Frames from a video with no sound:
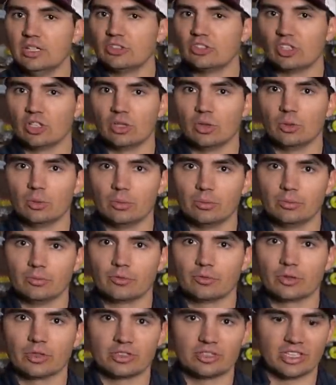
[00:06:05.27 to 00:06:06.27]
So,
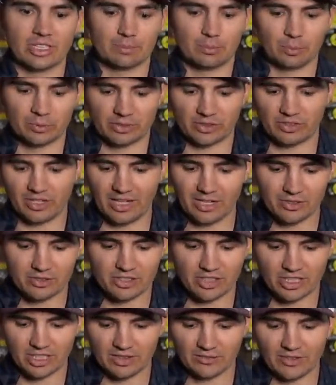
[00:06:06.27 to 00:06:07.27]
for example, with this hair
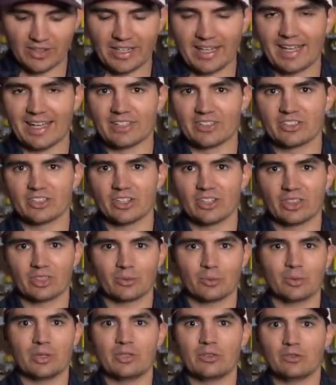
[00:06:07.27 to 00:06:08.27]
jig, if I catch
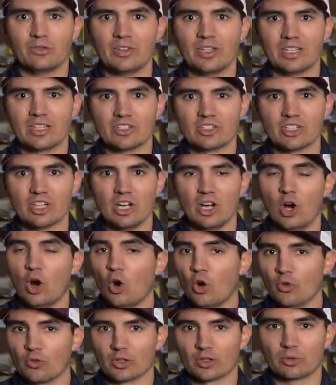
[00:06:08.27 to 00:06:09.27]
3 fish
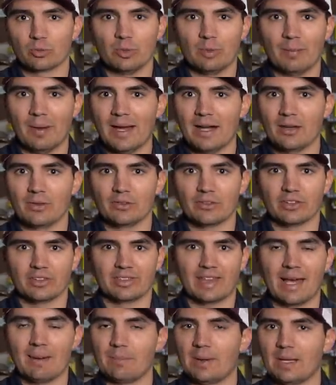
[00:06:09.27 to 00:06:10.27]
over 3 pounds,
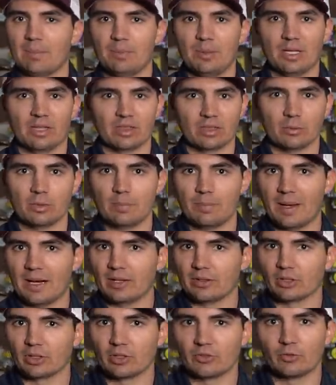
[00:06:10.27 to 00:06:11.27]
that might be a
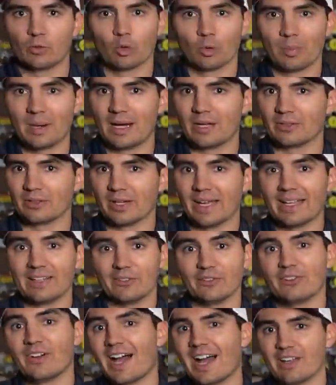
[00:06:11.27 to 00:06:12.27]
3-pounder, a 4-pounder, and
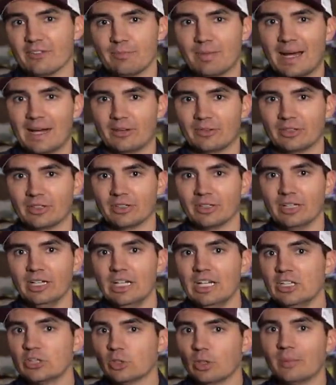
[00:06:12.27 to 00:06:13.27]
a 5-pounder.
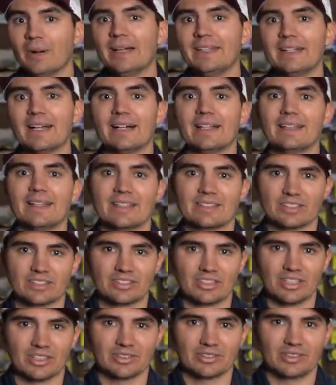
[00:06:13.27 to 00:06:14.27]
So I might not
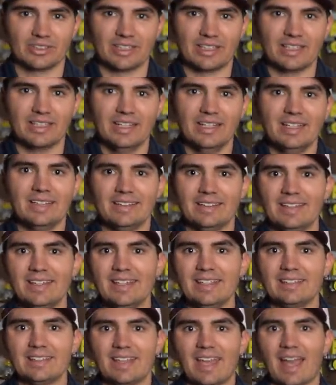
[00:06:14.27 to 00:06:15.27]
necessarily
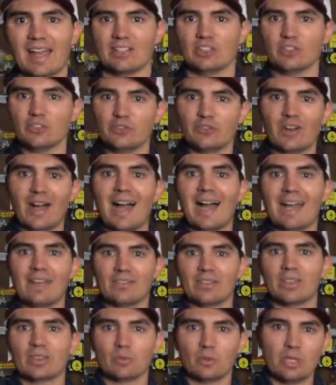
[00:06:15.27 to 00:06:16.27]
need to catch
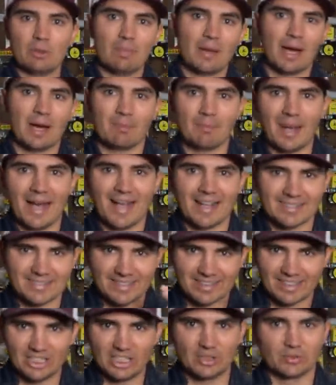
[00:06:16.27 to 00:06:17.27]
5 3-pound
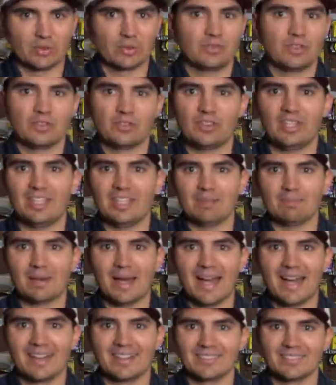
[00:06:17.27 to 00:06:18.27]
bass to get over 15
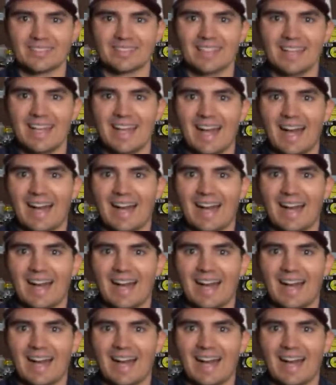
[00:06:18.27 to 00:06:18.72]
pounds.